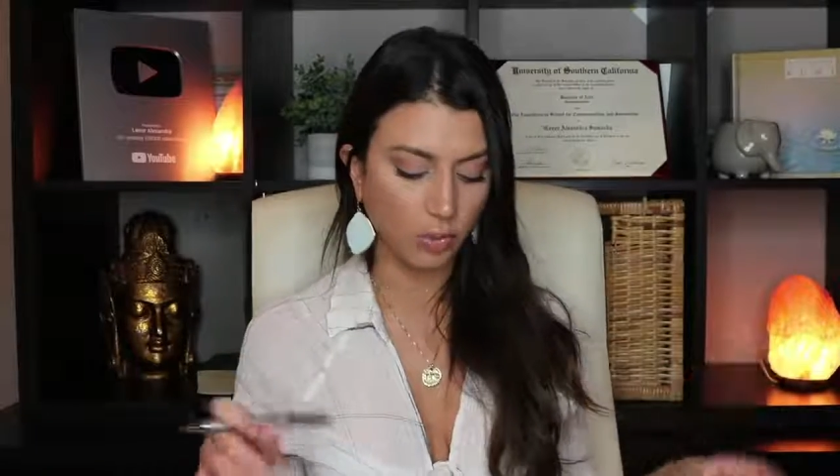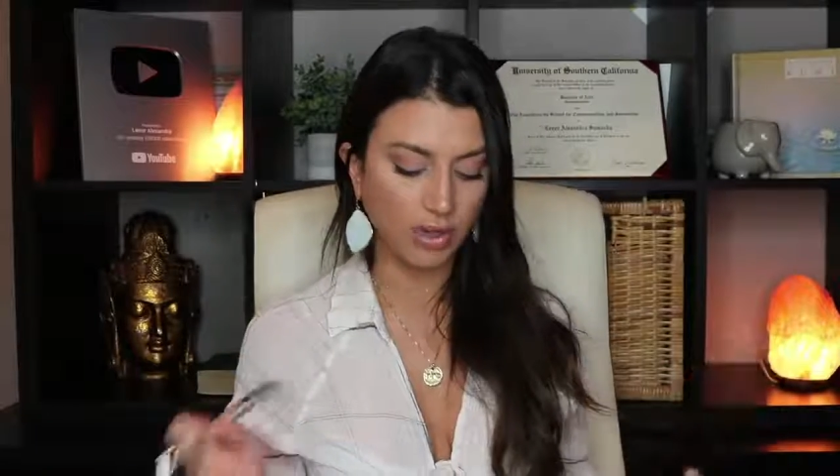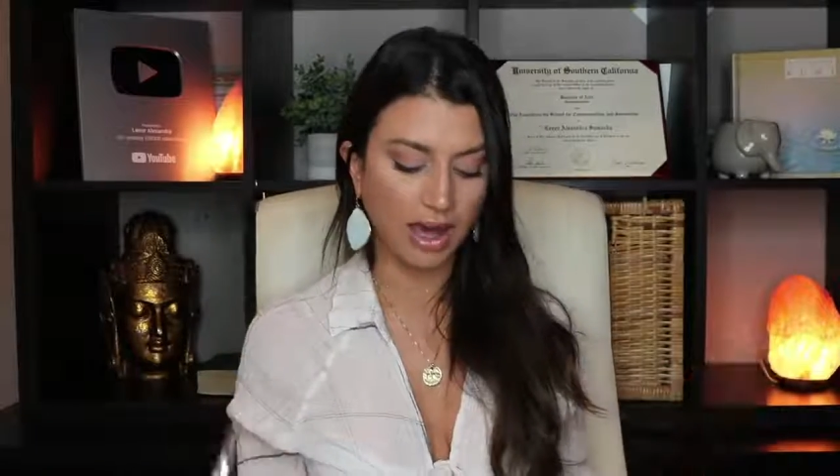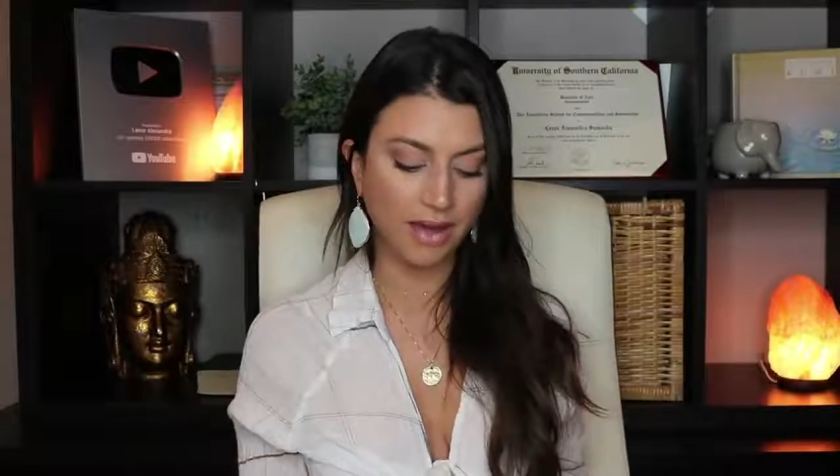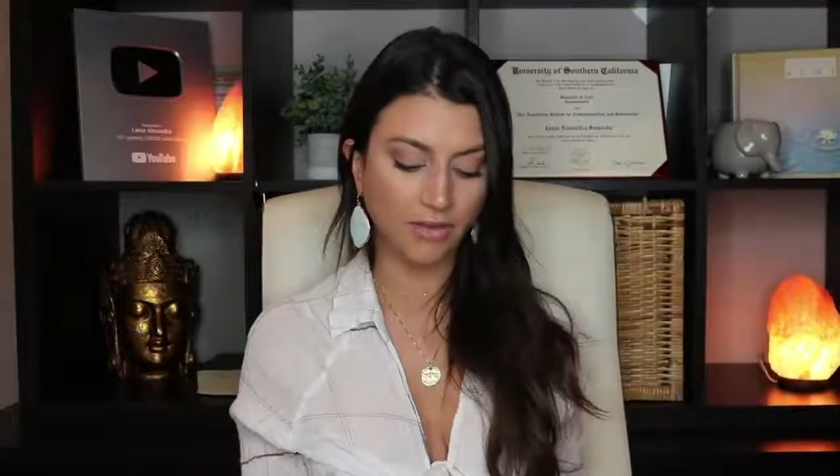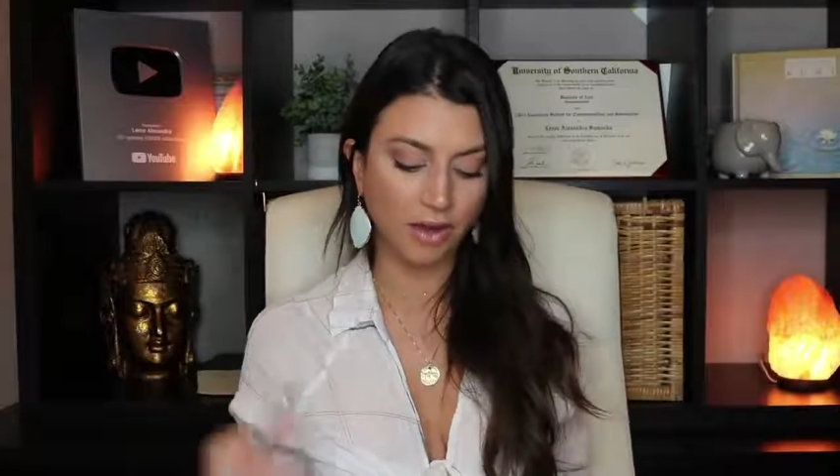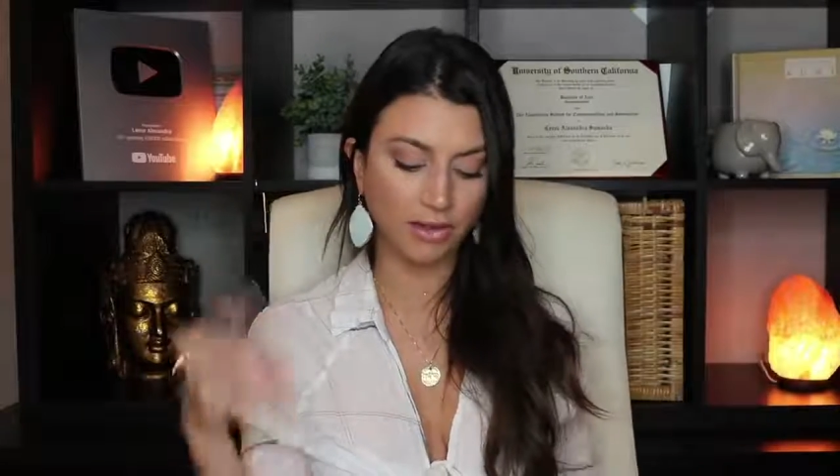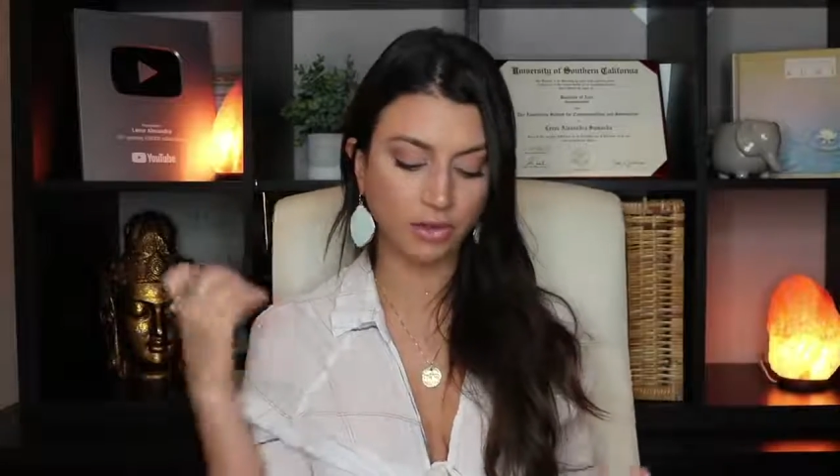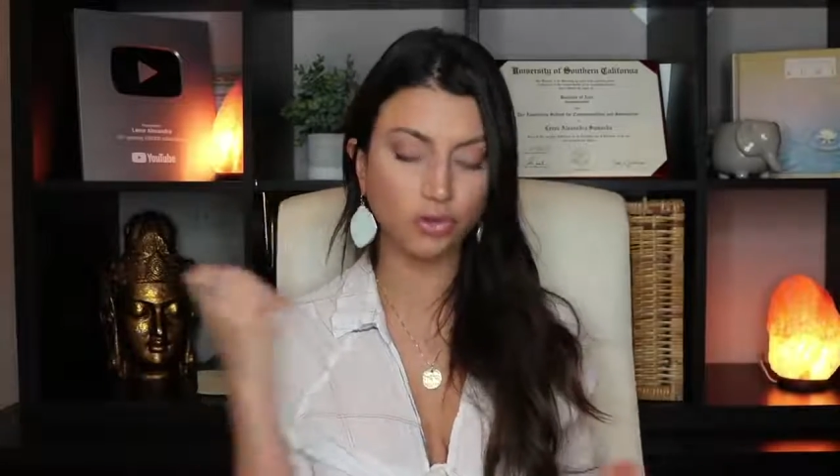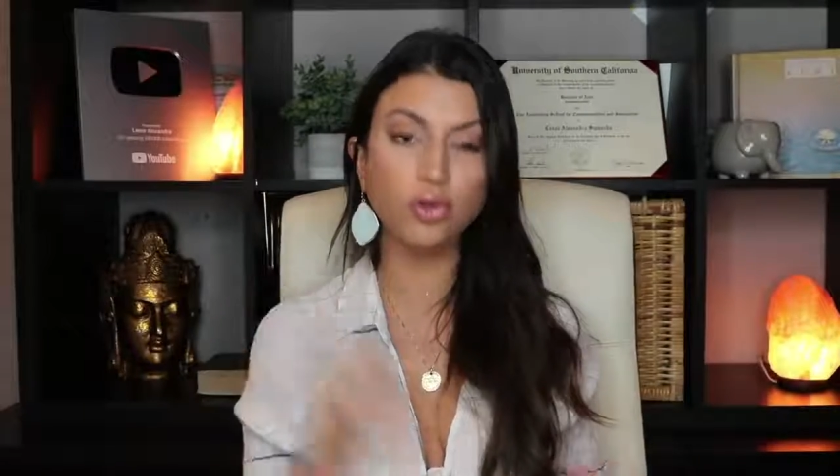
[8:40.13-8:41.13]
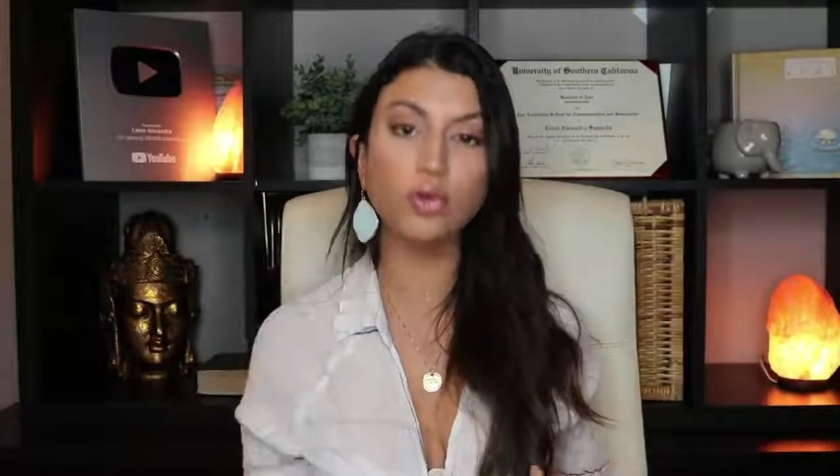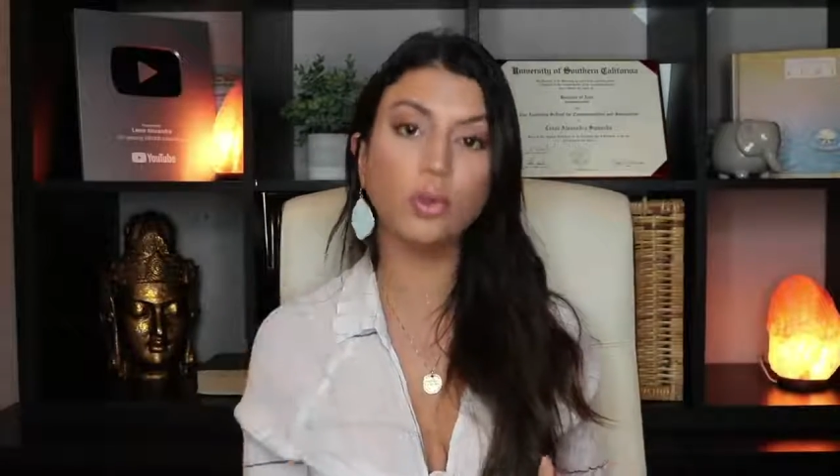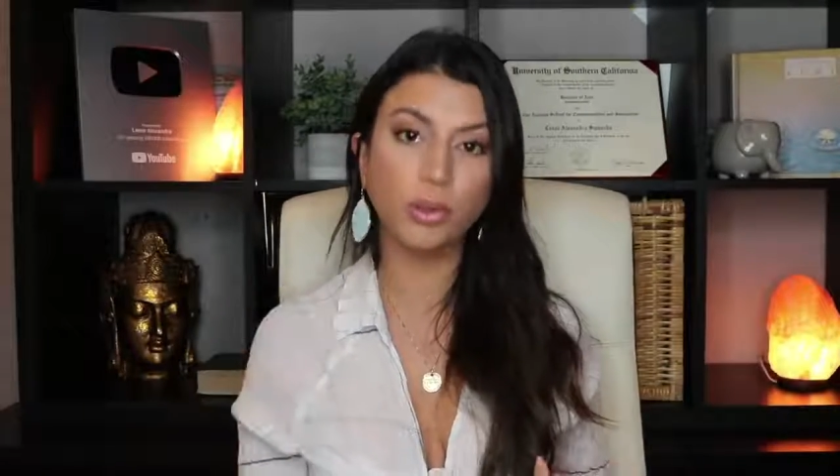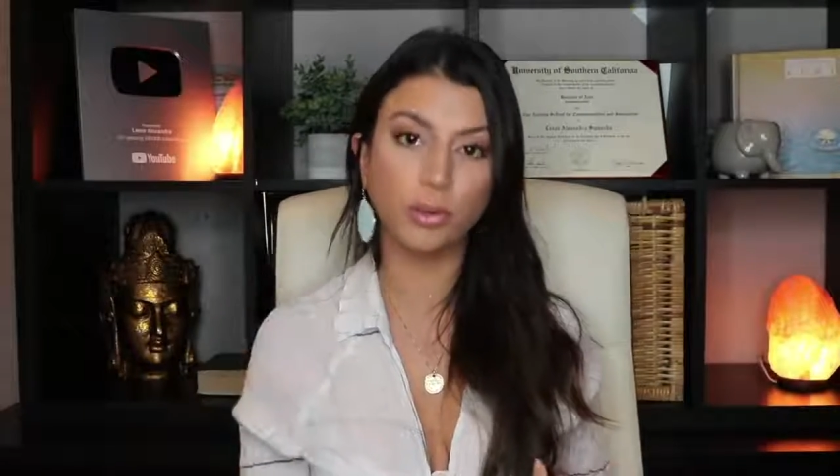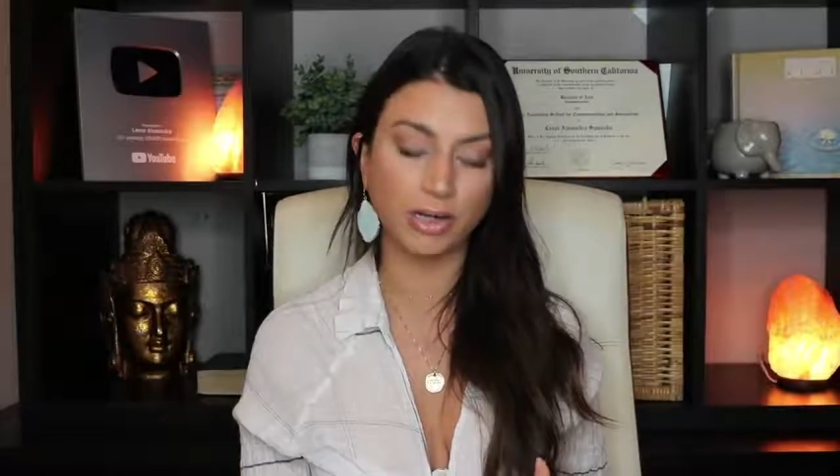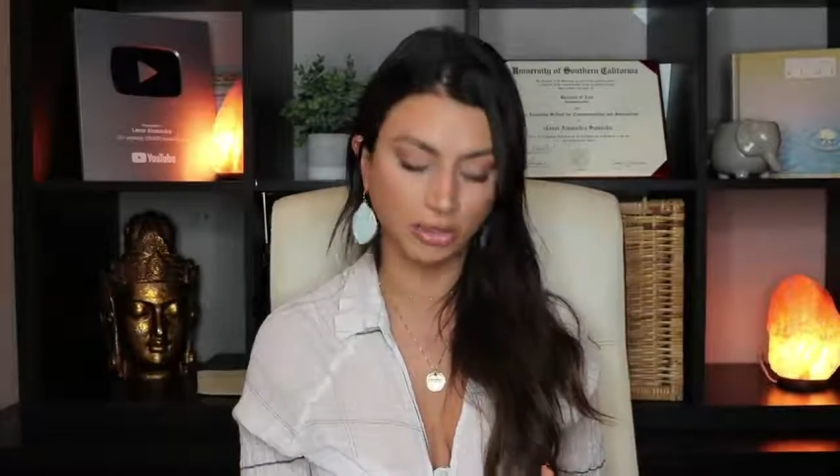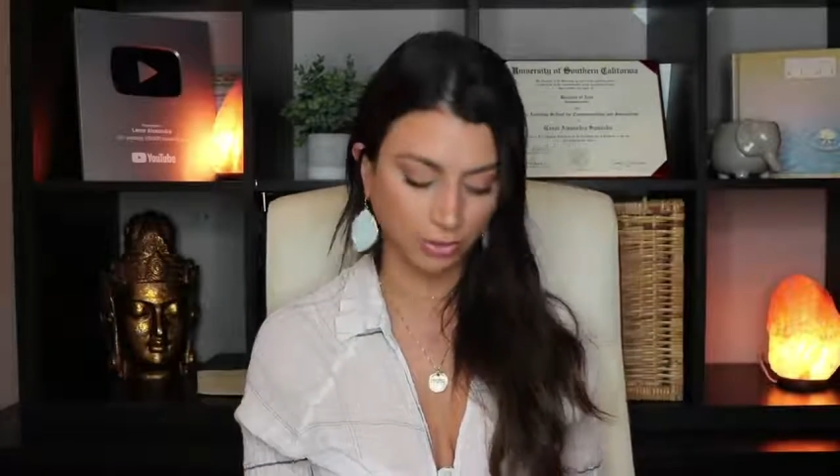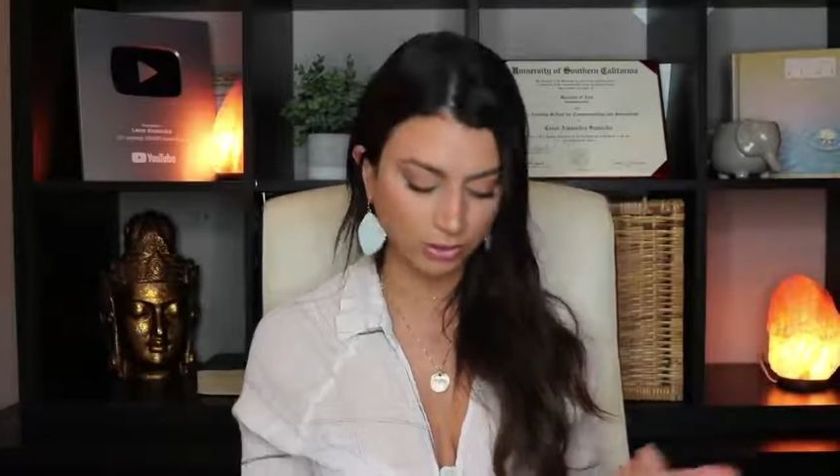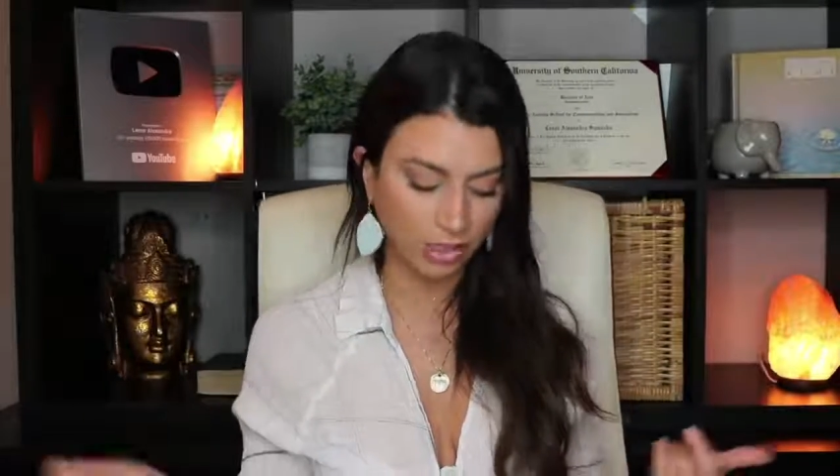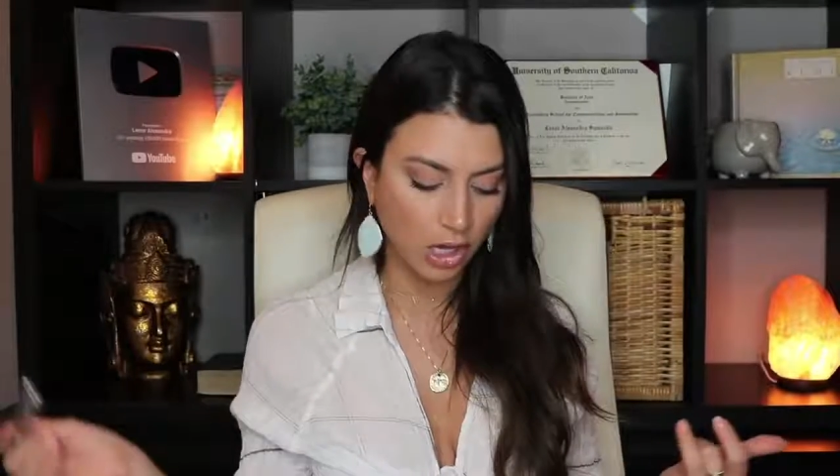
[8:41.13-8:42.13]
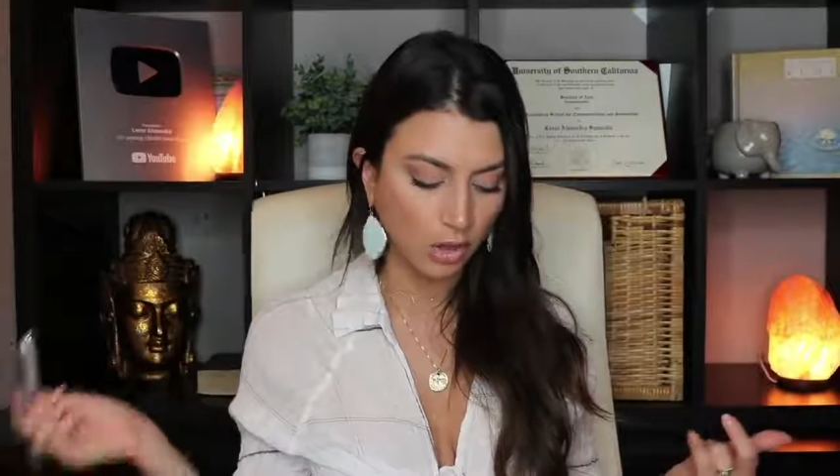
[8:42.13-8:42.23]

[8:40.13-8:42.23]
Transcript: We have the tool we want to use.